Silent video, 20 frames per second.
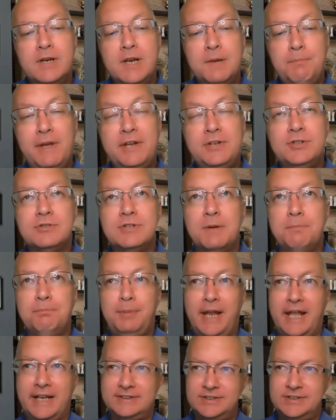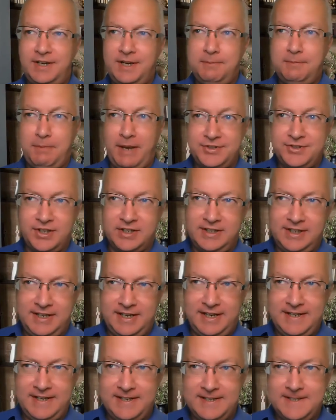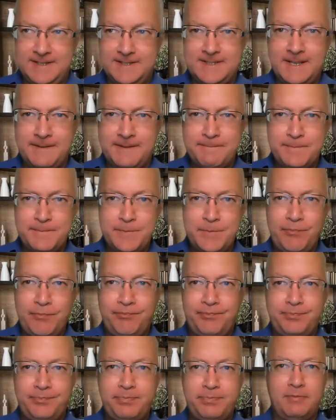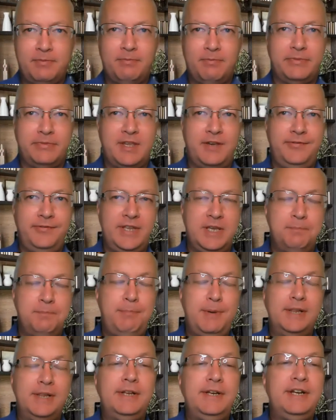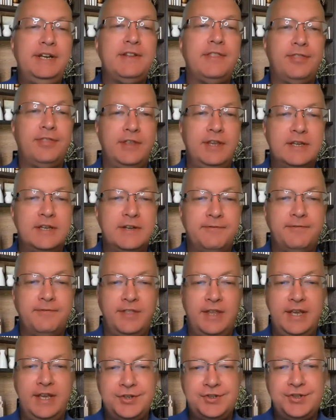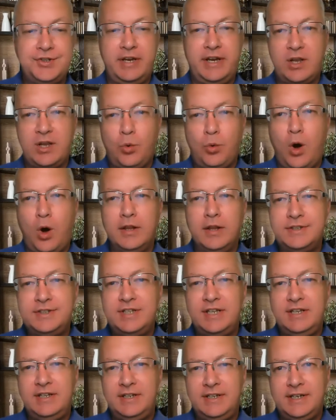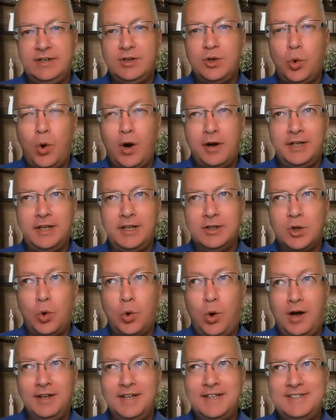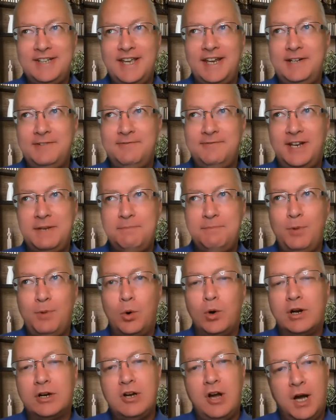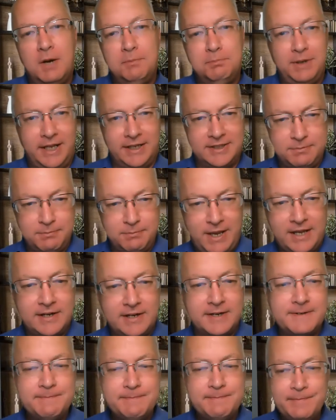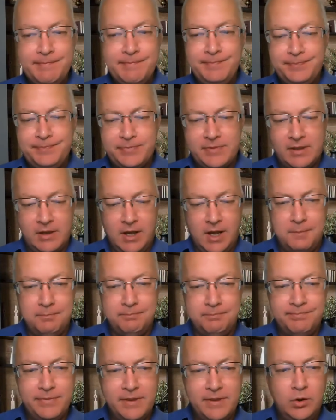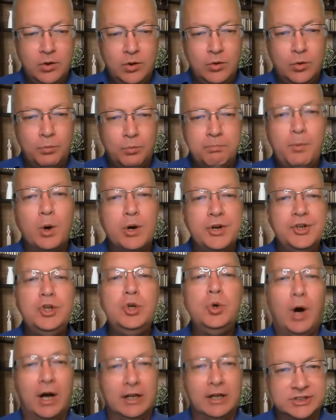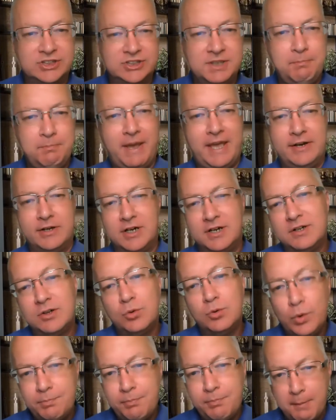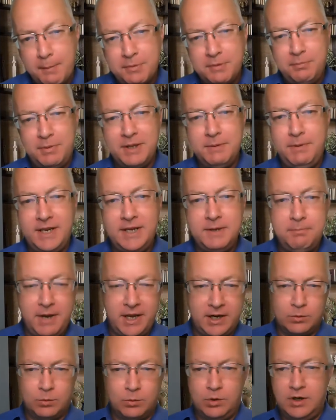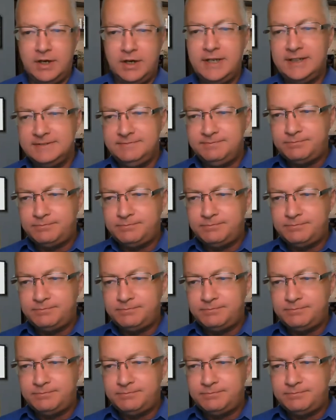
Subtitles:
Mental complexity basically is the ability to think of things in a qualitatively more complex manner, more nuanced manner would probably be a better word.